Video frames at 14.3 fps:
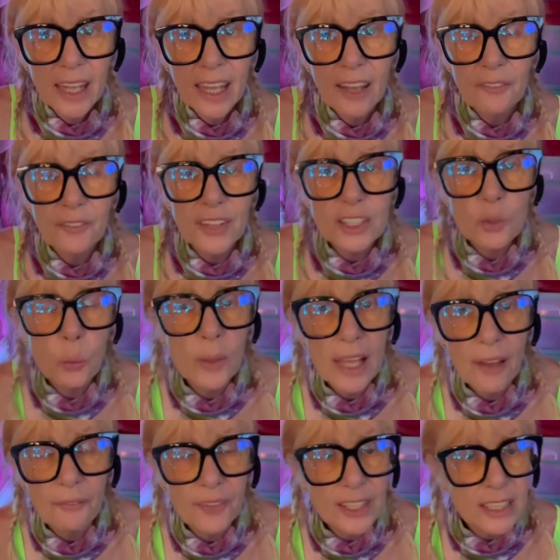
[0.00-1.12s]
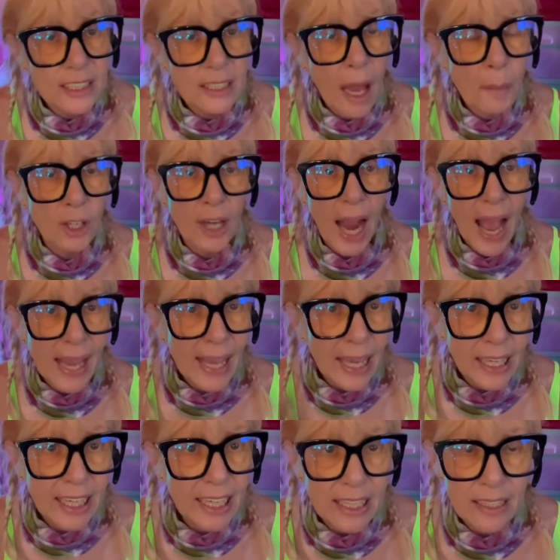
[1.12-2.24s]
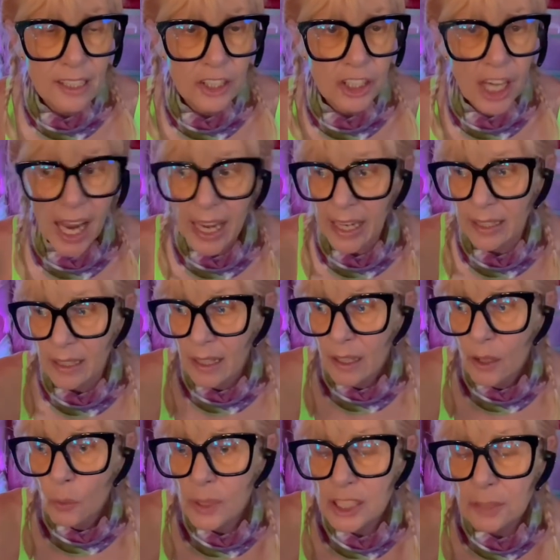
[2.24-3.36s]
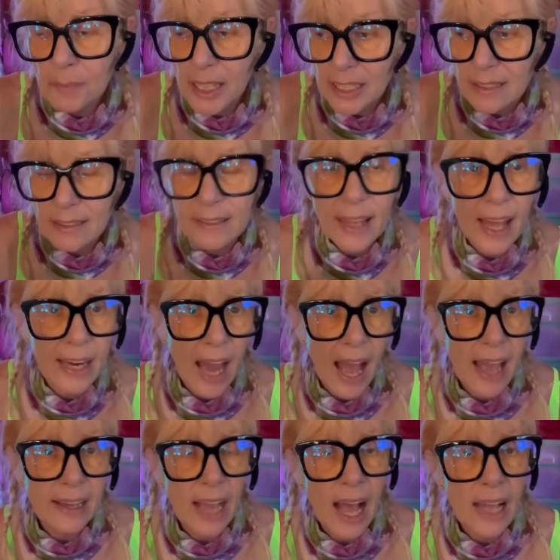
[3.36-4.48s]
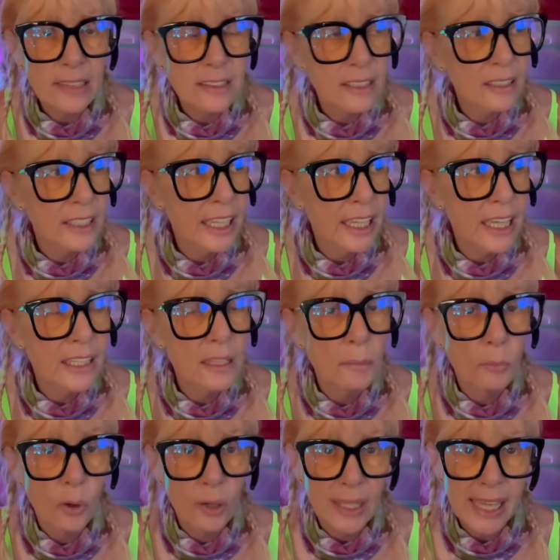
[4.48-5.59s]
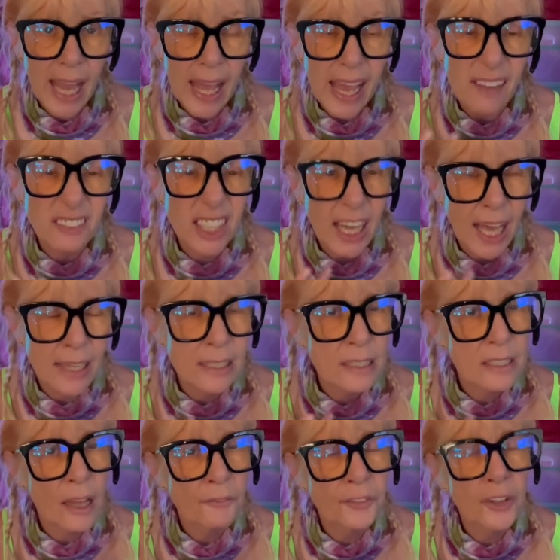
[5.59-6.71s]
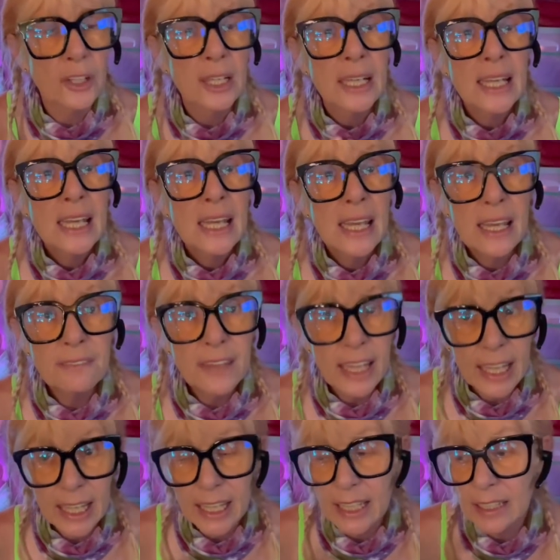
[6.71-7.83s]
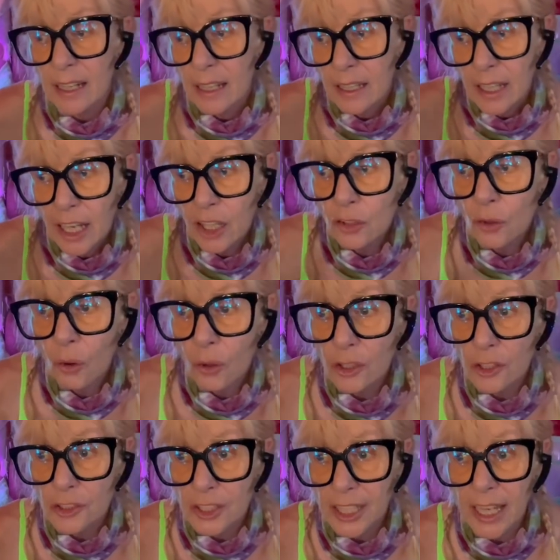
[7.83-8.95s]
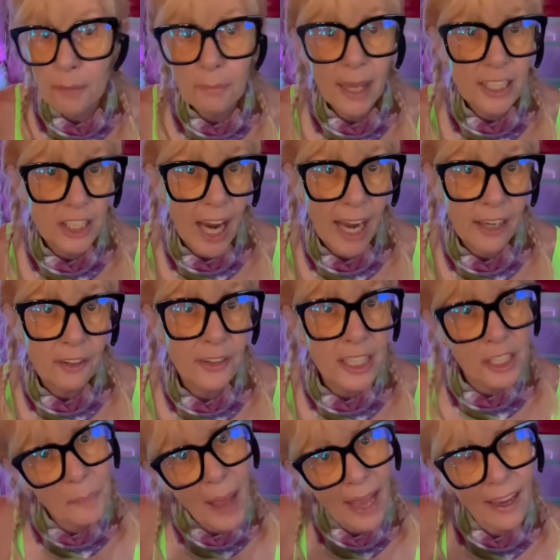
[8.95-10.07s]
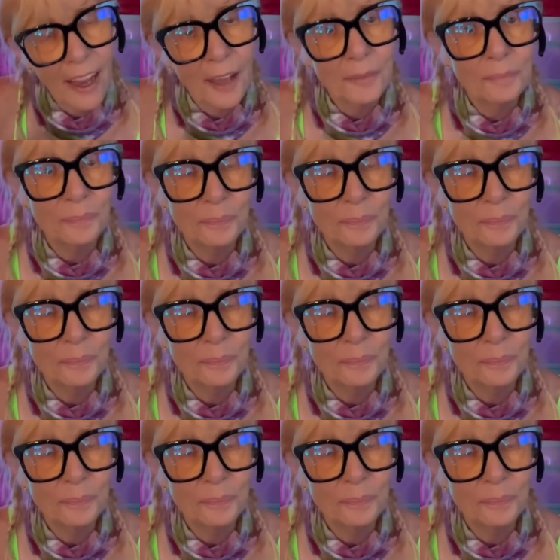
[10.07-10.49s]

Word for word: if it's if it's summer, I got to get in the shade, which means that I constantly in the morning I have to kind of suffer in the heat in order to get my jackeries back up.